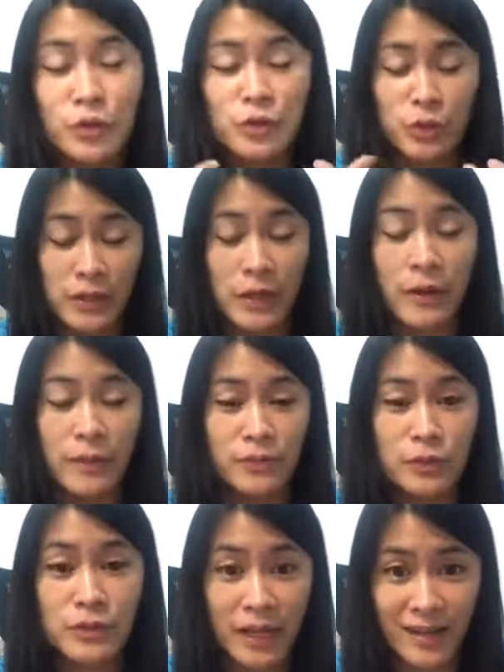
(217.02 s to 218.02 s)
their
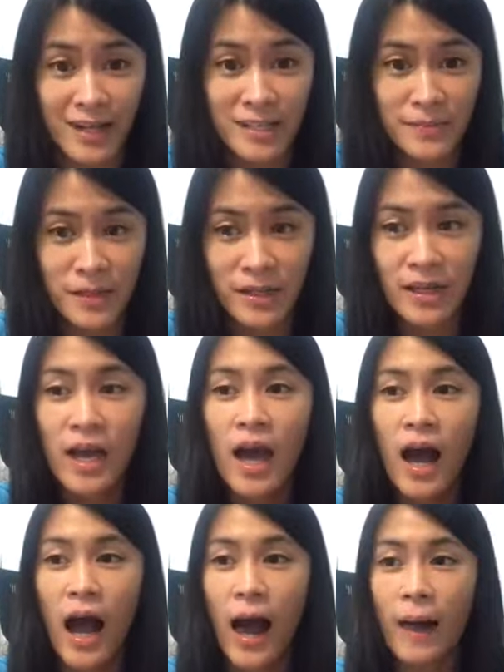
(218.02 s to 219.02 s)
customer.
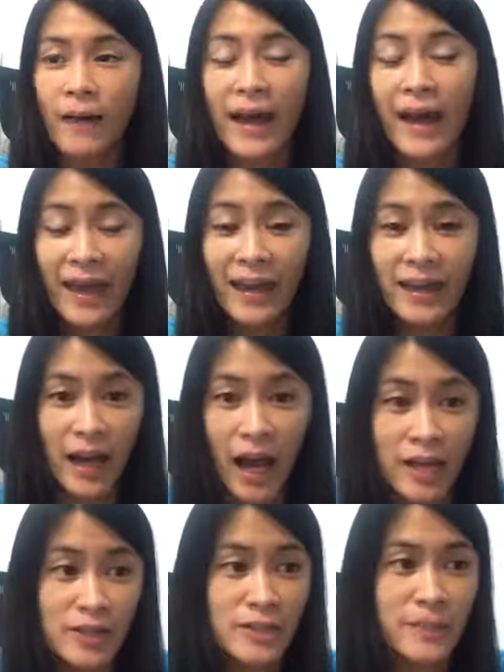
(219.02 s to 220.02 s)
Hey,
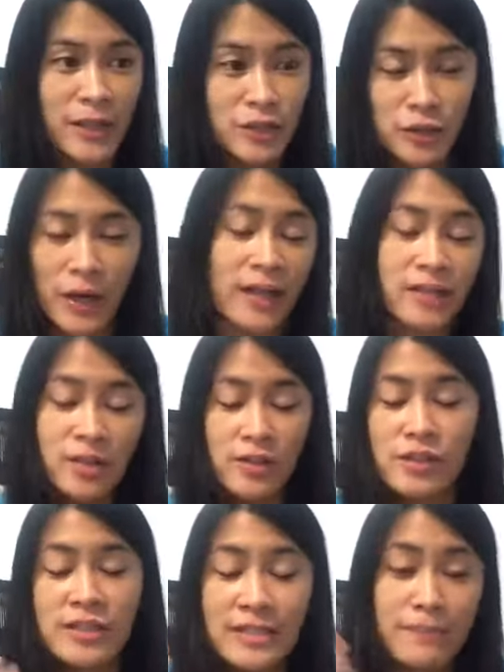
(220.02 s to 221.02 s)
I just met you, and then they
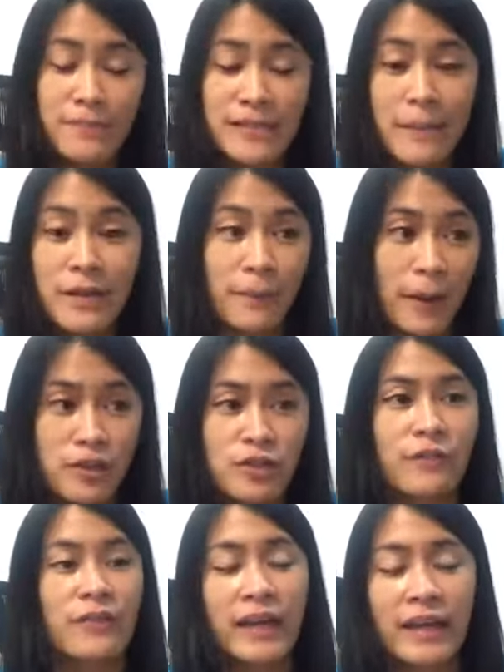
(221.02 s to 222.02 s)
just send you a bunch of
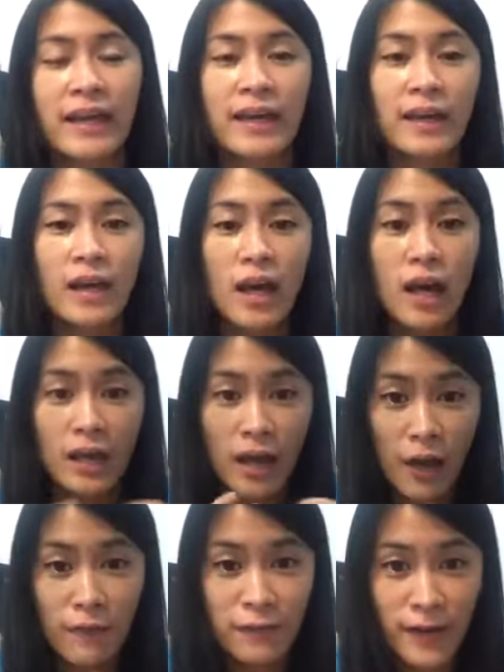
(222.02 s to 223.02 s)
link.
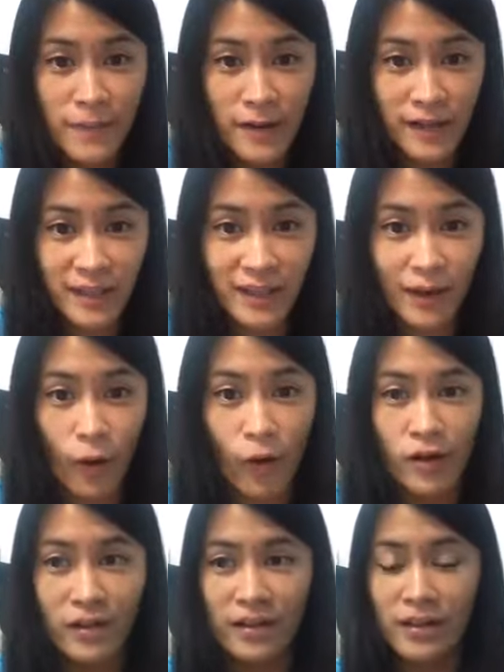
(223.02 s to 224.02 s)
Affiliate marketing
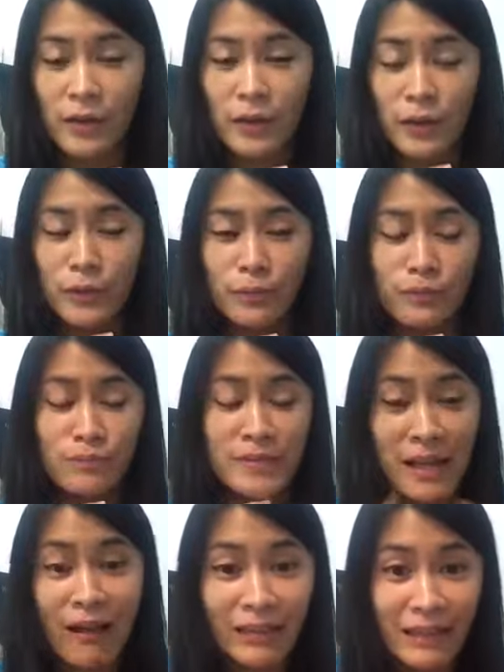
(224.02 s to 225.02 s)
or
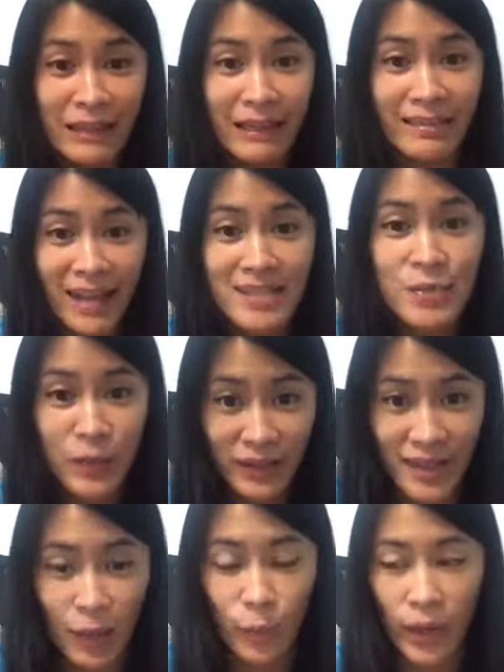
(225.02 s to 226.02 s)
selling, it doesn't work
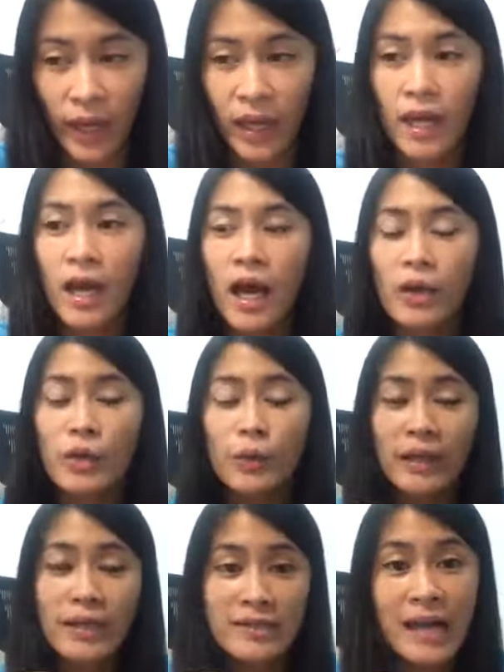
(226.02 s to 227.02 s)
that way. You
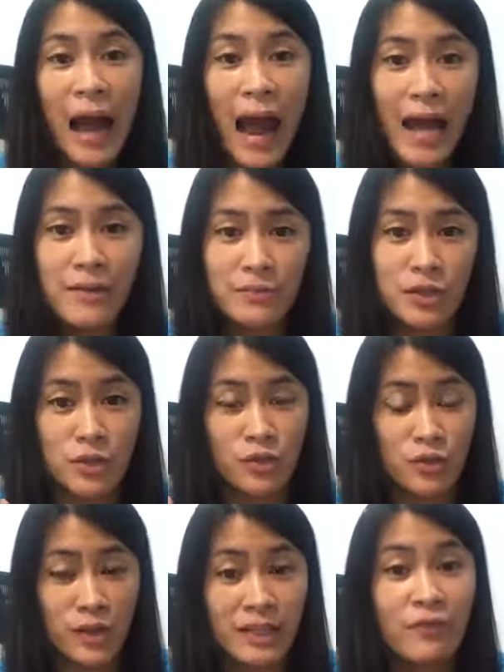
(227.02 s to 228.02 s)
need time to
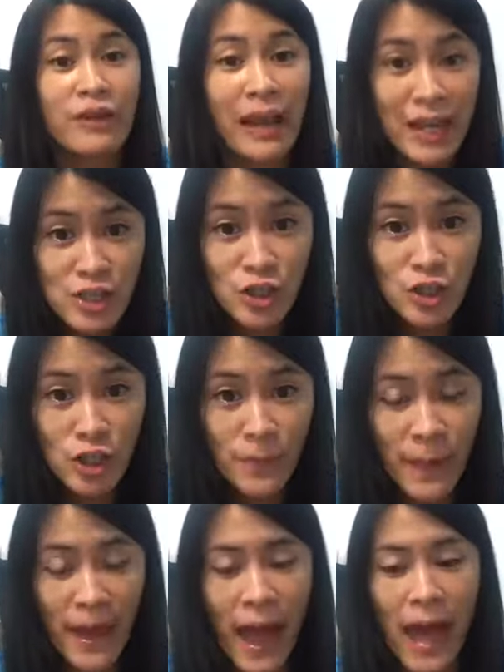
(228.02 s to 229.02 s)
create a relationship,
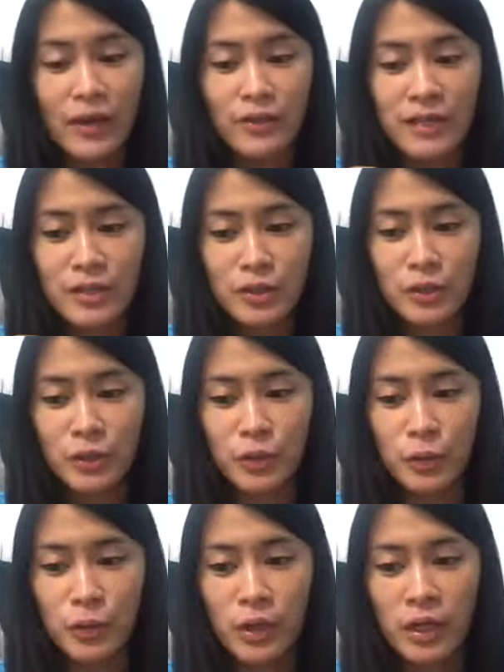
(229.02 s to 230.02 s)
and then
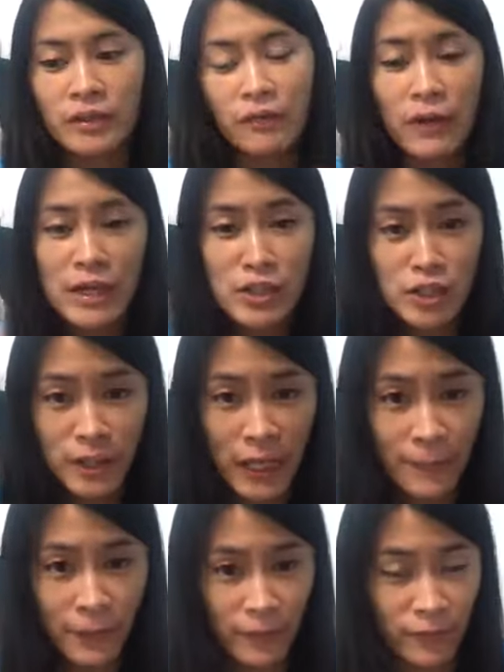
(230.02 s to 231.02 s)
the relationship
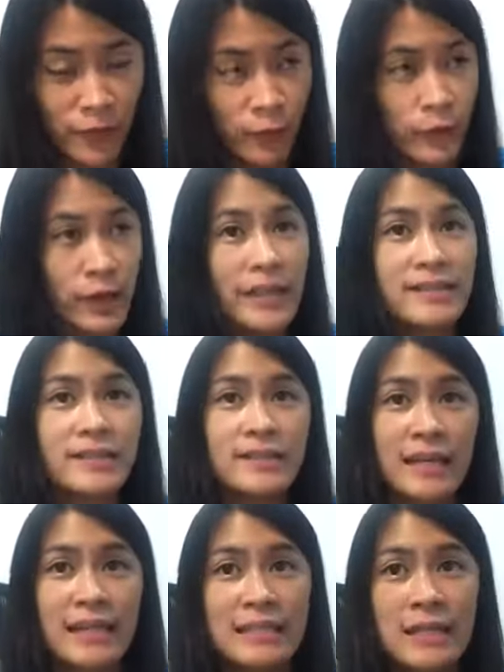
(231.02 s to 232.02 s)
can be created
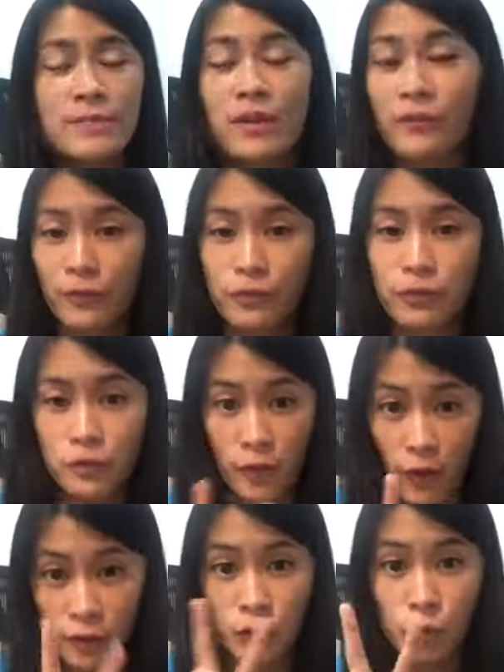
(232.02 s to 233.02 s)
in terms of
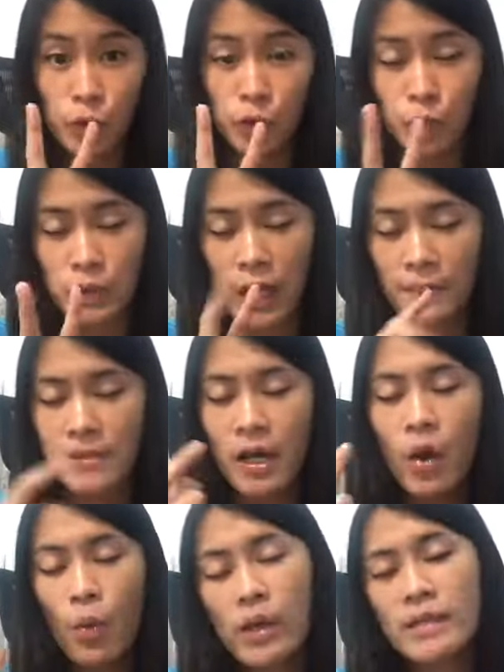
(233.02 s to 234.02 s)
two types.
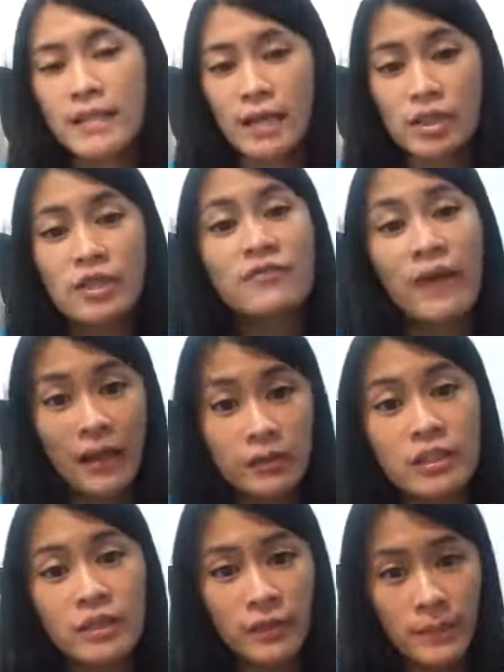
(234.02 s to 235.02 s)
One is actually value
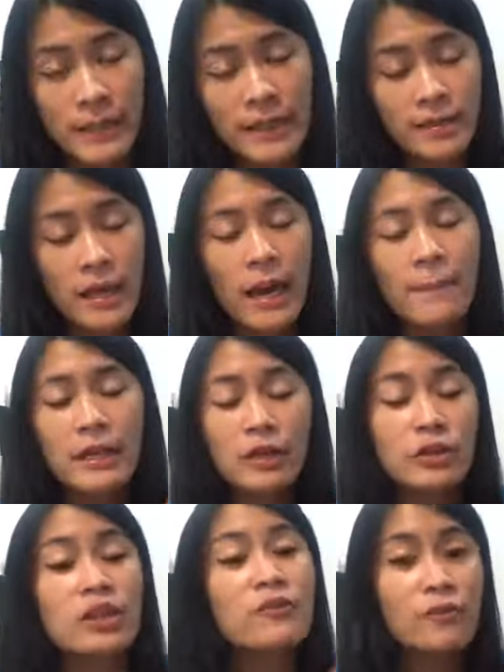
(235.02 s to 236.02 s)
giving, meaning
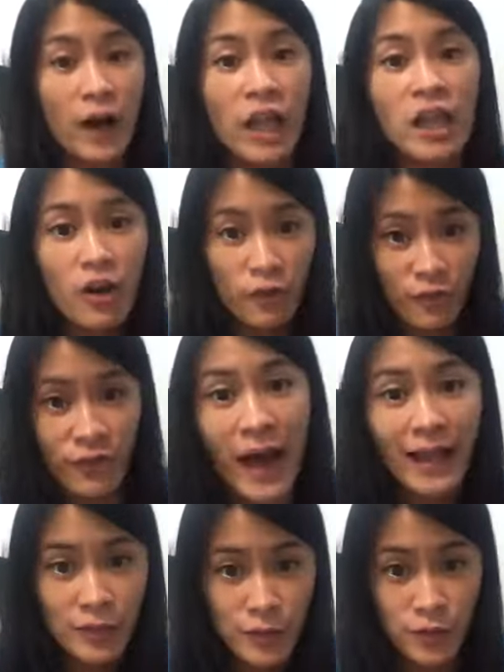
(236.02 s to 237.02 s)
you give a lot of
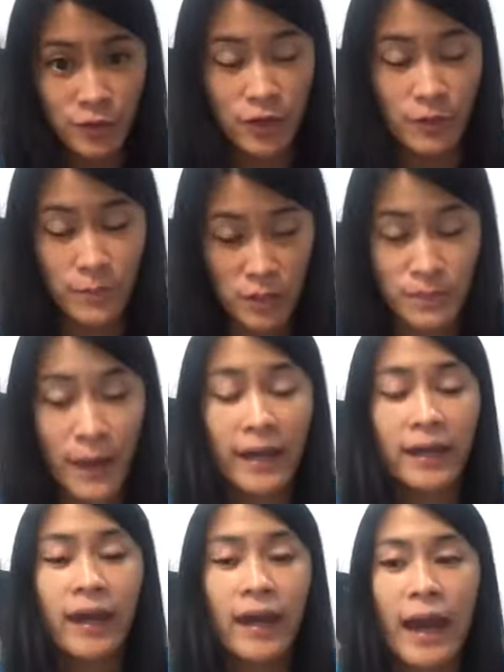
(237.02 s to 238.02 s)
values to your prospect,
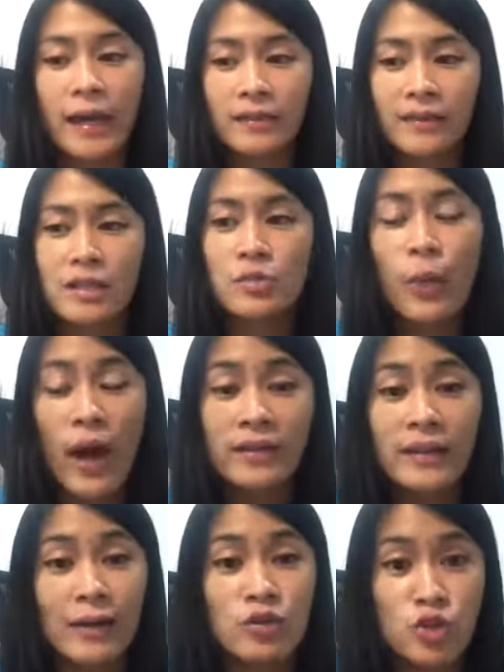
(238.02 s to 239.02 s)
and then that's where
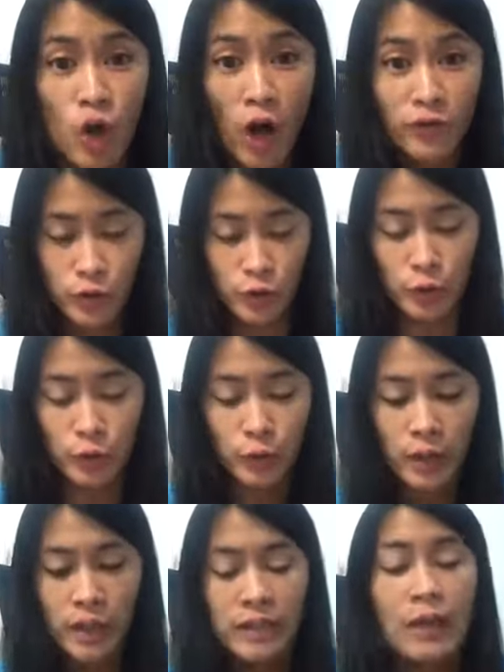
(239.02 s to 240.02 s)
they are drawn to you.
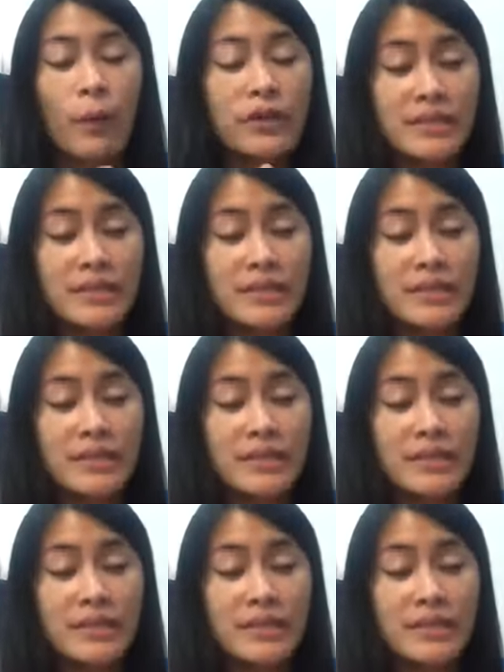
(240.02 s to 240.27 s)
They want